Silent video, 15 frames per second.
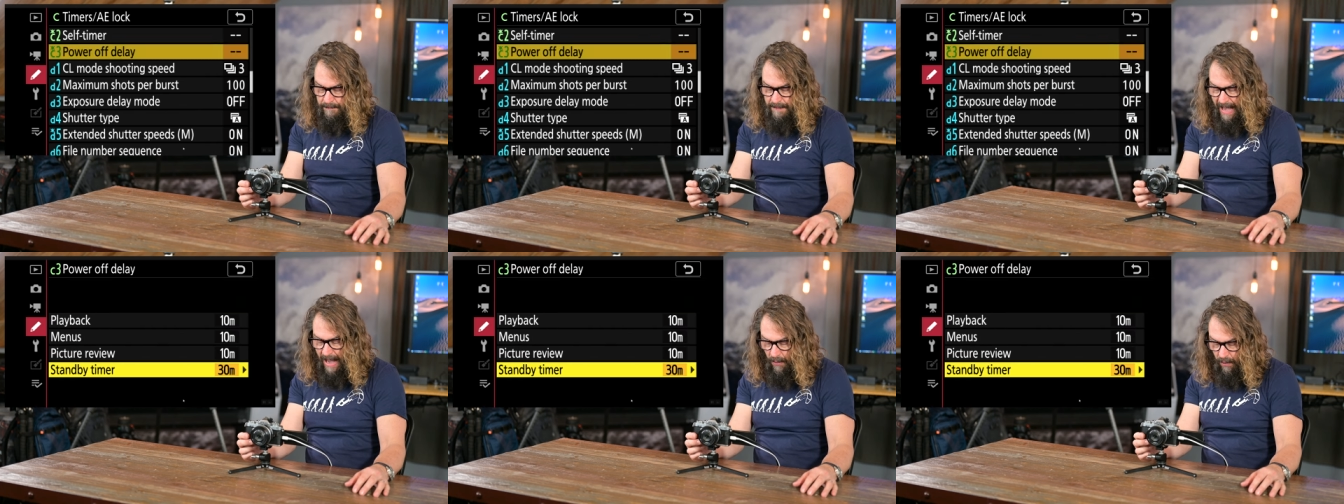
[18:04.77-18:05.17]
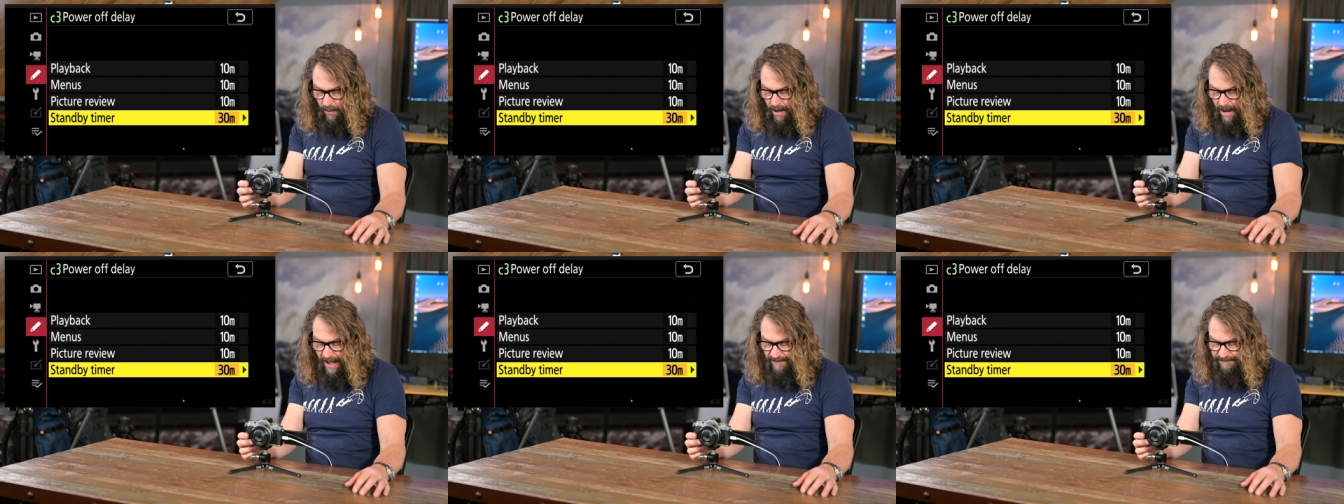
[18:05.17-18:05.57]

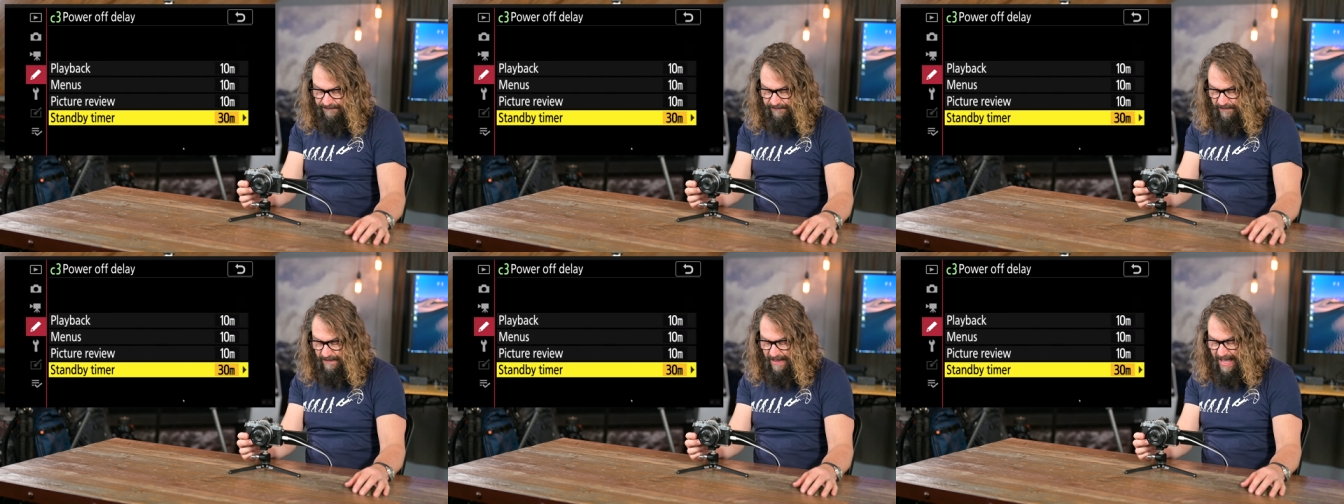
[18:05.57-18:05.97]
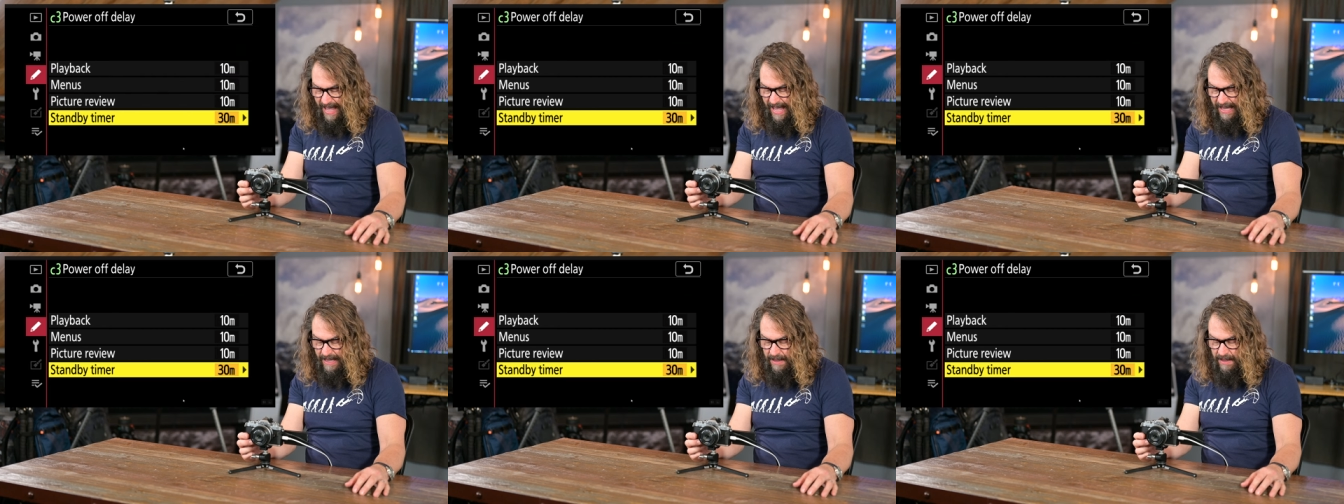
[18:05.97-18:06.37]
Power off
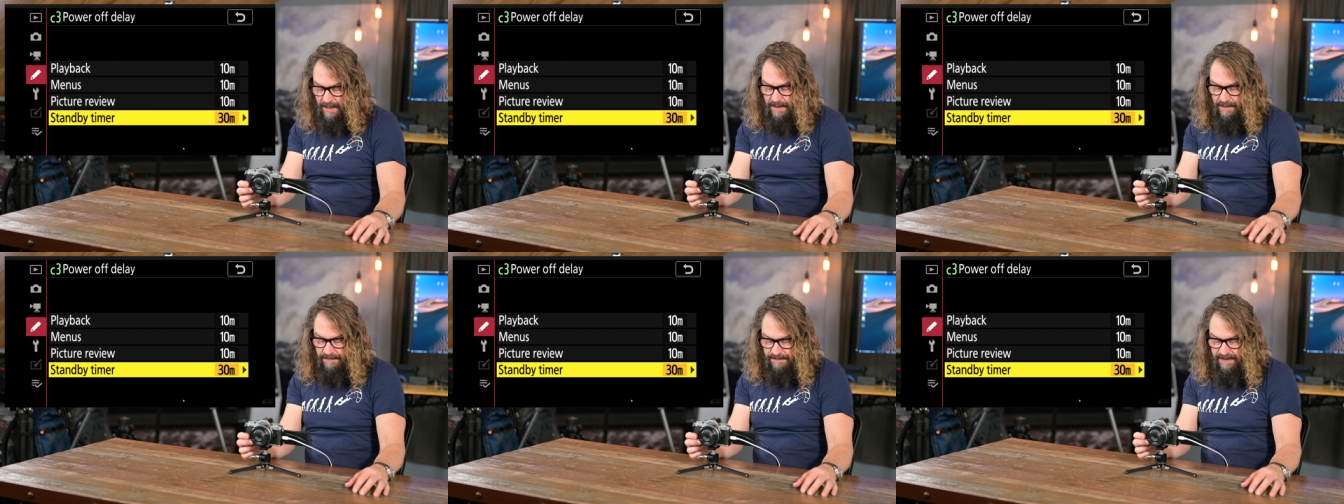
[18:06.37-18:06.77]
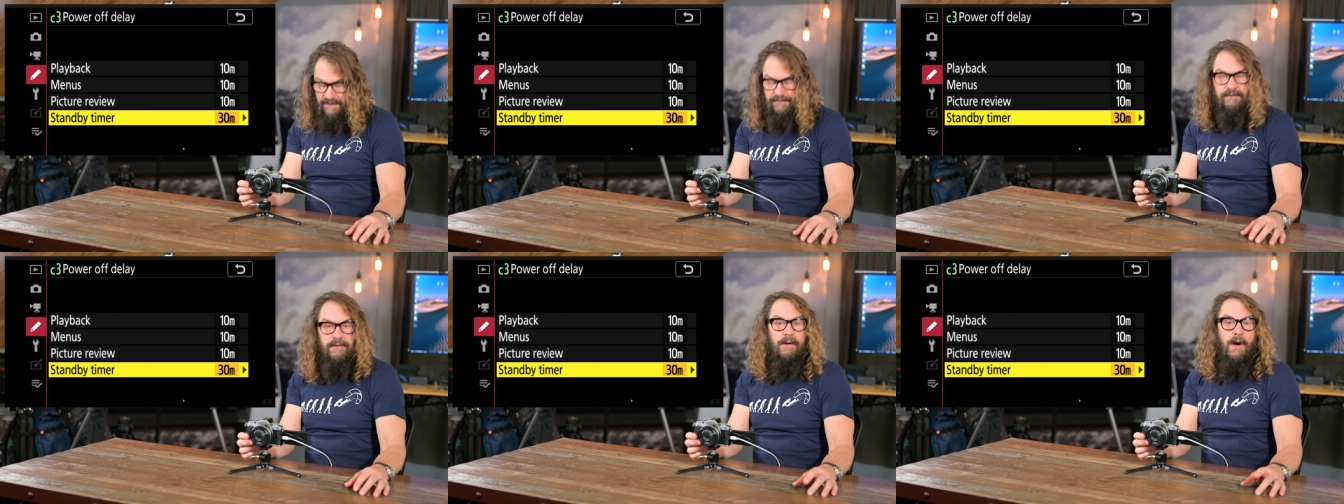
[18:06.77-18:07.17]
delay,
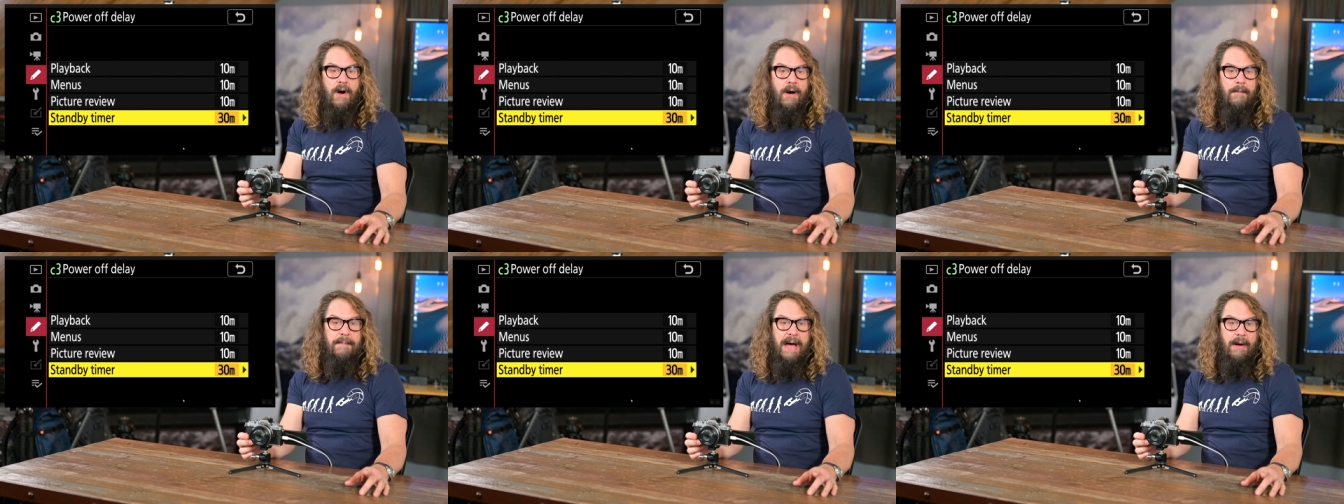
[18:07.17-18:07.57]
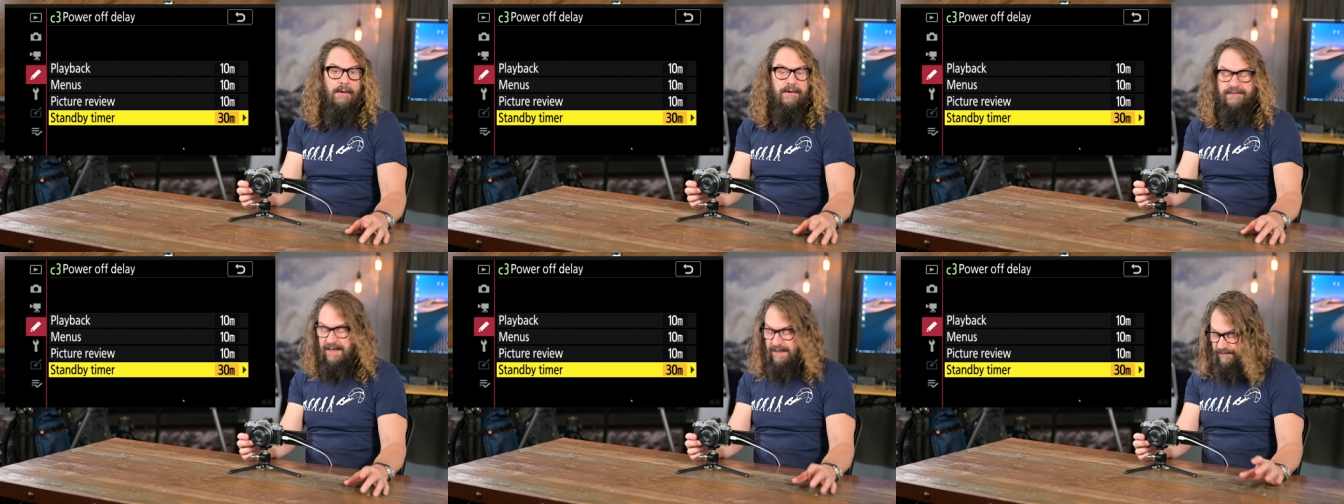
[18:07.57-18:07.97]
these are all
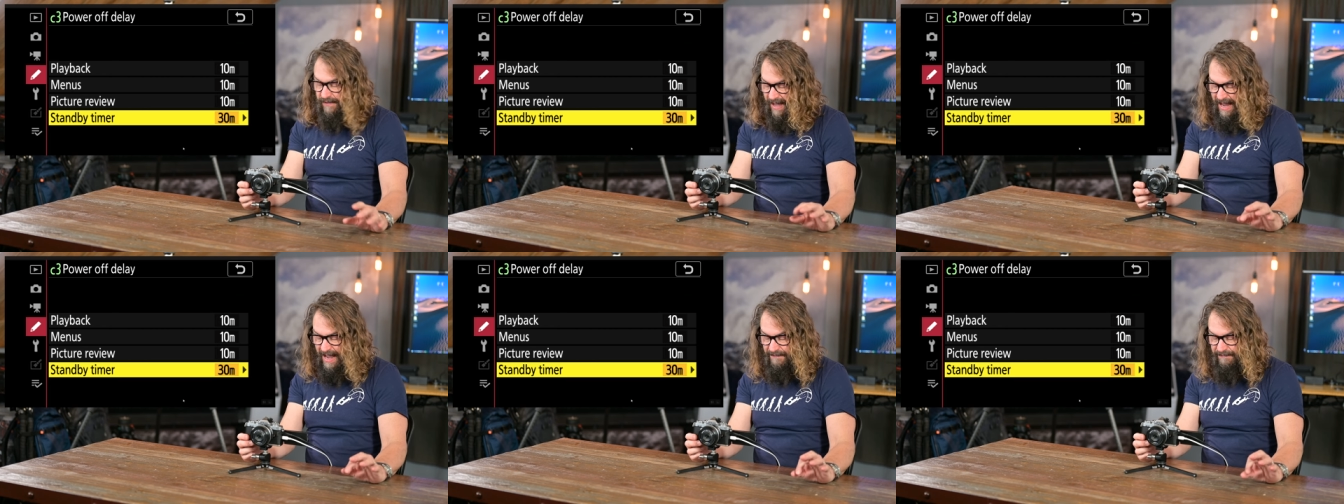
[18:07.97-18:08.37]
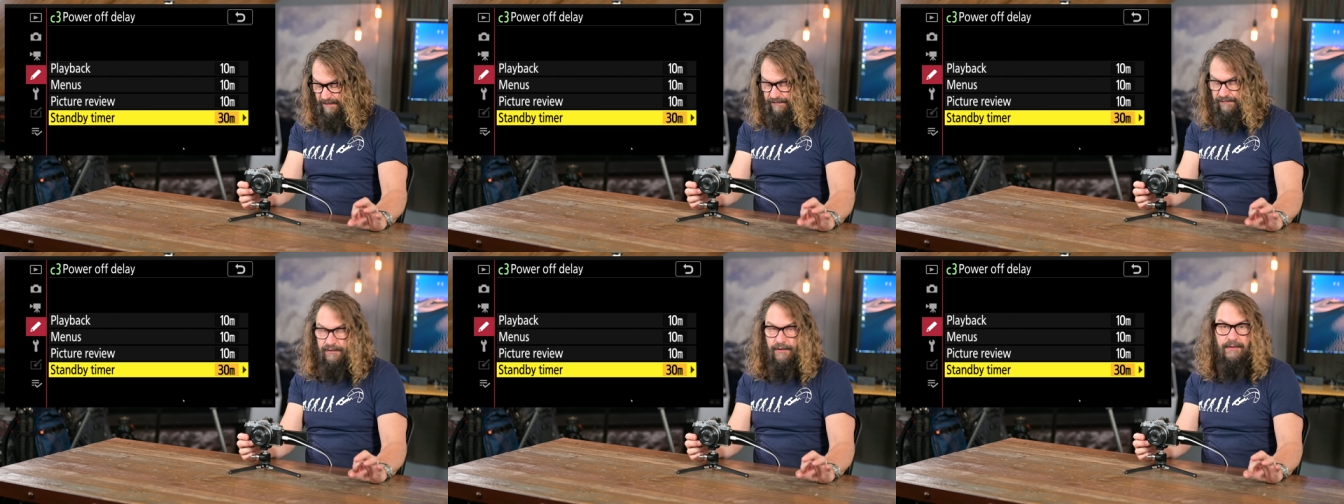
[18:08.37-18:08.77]
power settings. I have
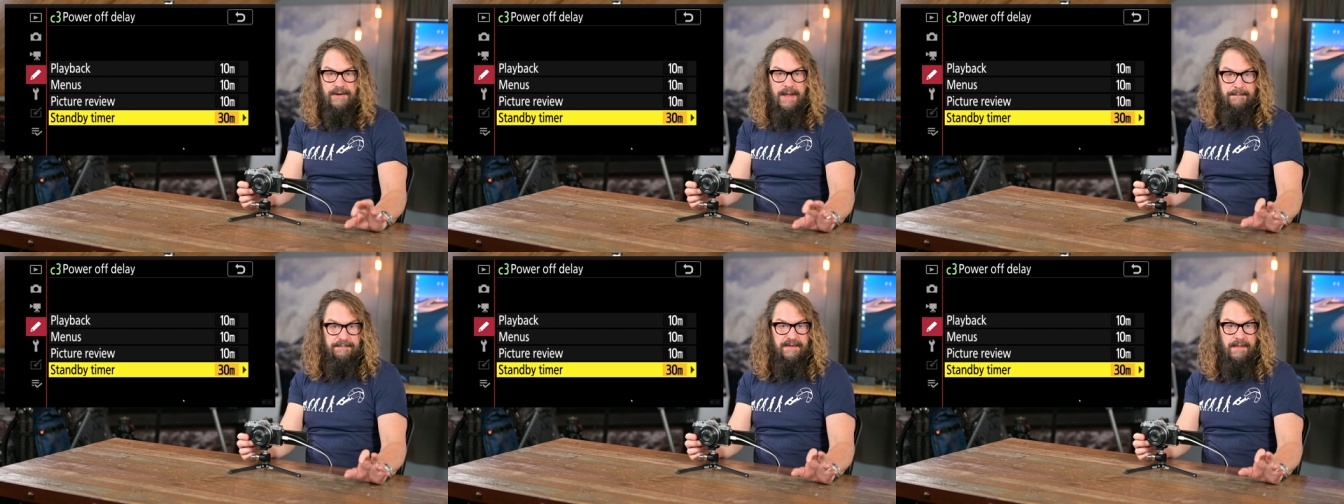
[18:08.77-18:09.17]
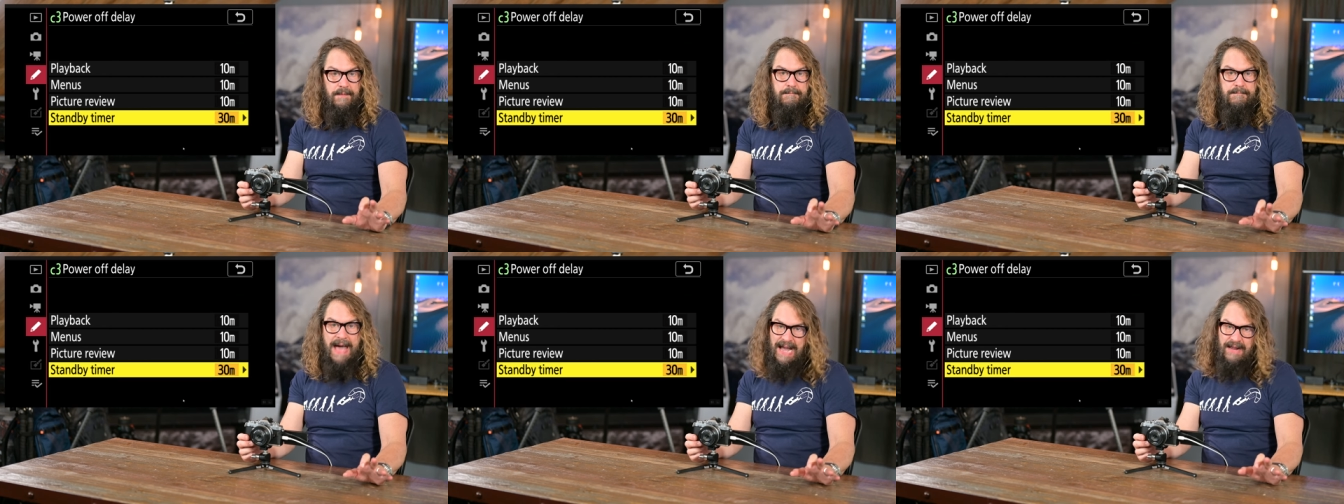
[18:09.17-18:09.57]
this turned up to the
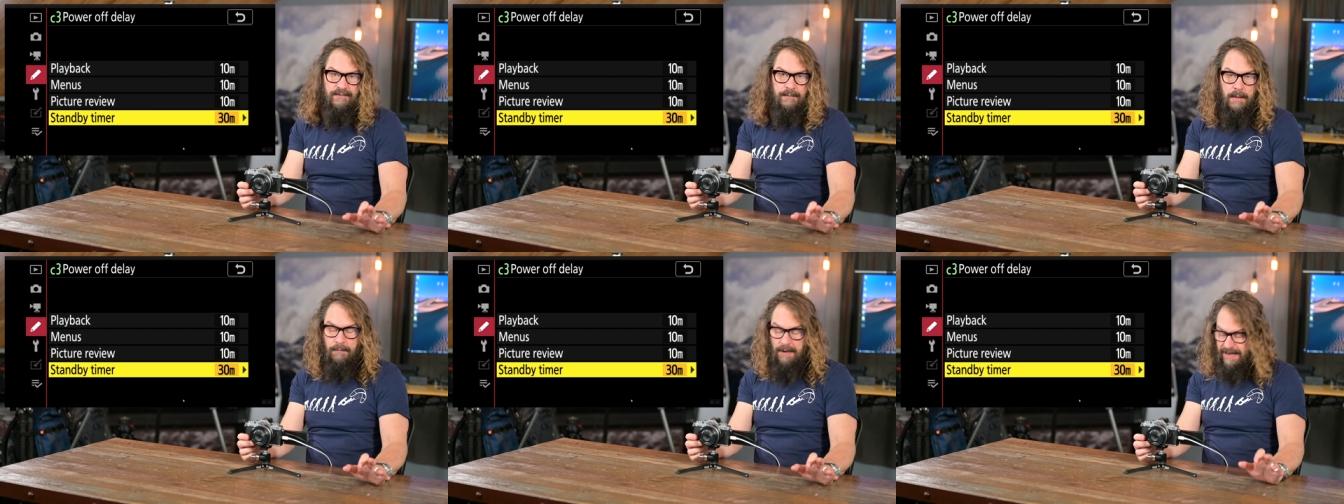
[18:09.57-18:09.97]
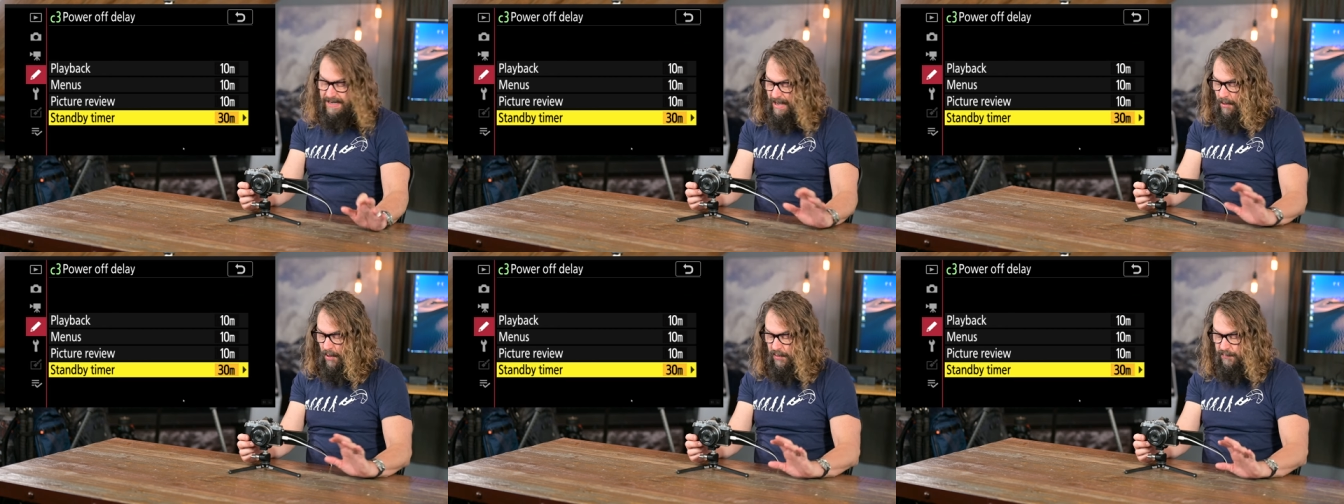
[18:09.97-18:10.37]
maximum right now.